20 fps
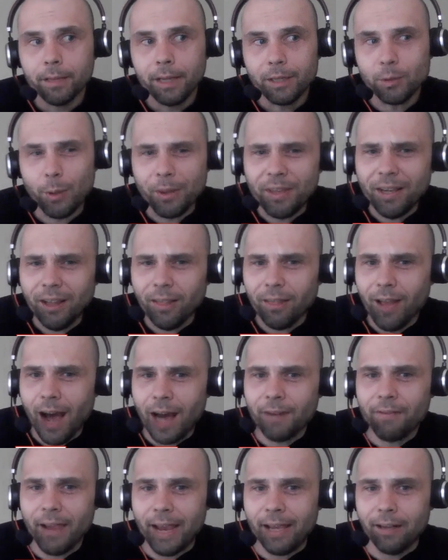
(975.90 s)
So I think a
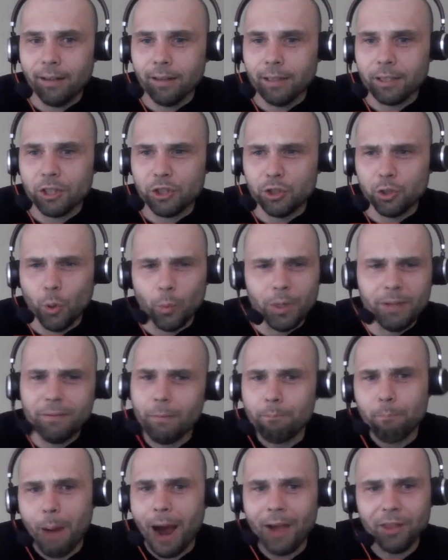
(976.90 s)
lot of analysts don't
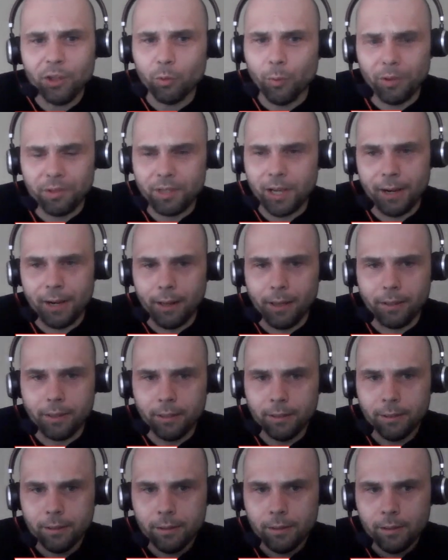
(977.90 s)
even bother with tight end
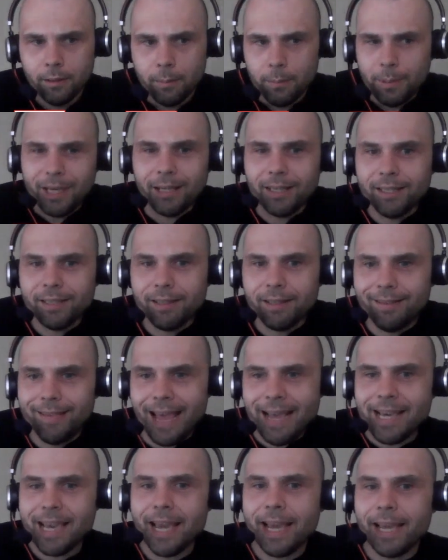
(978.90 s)
because
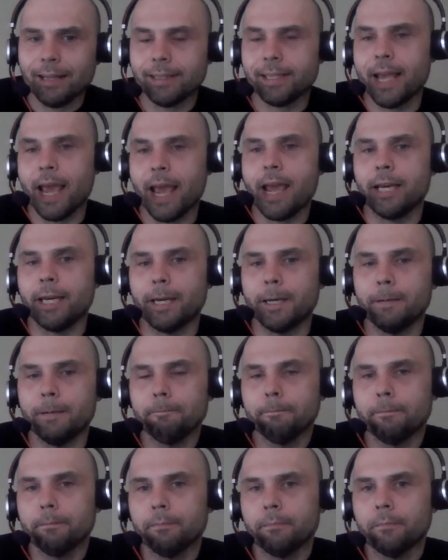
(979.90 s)
they can't take
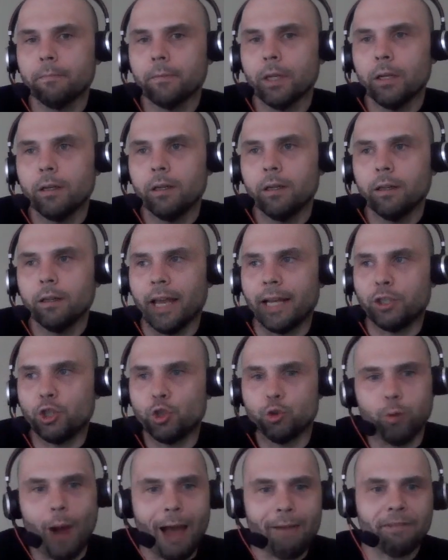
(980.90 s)
like
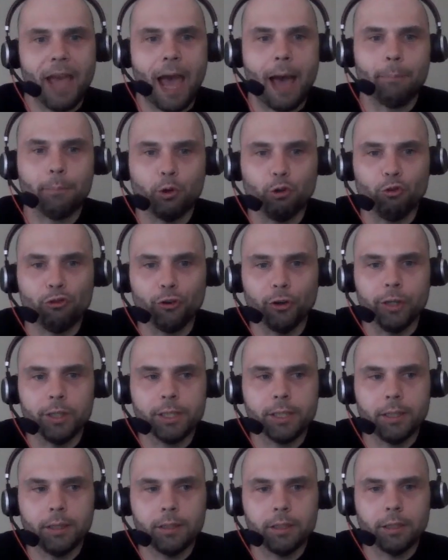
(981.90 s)
draft capital, for
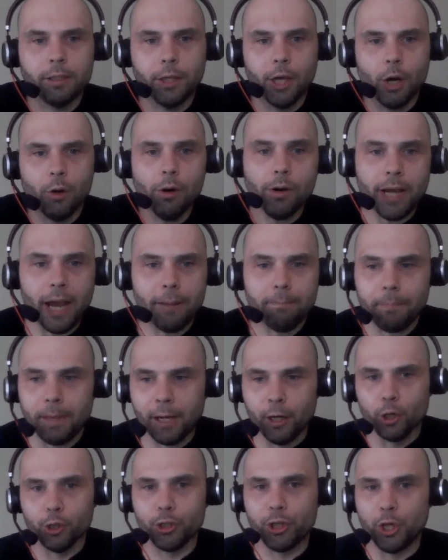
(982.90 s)
instance, and go, okay,
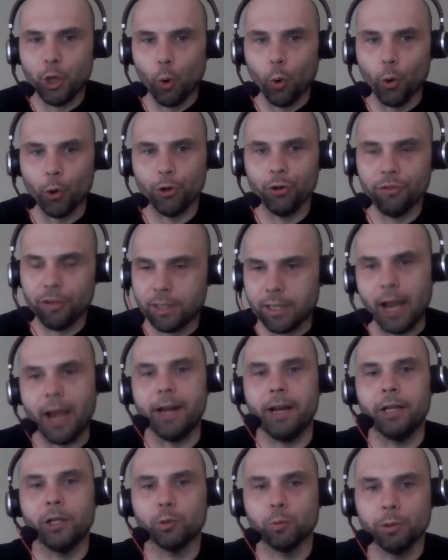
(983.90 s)
here's the order the
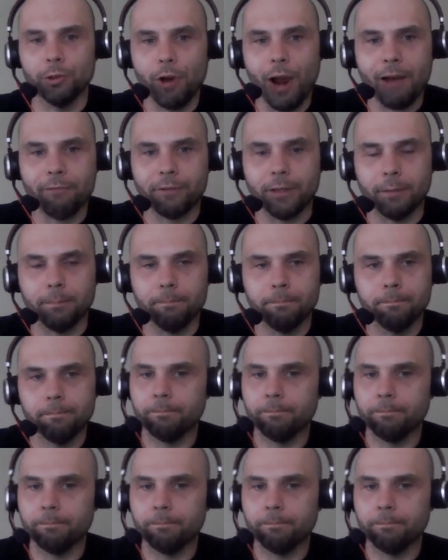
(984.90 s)
tight ends were drafted.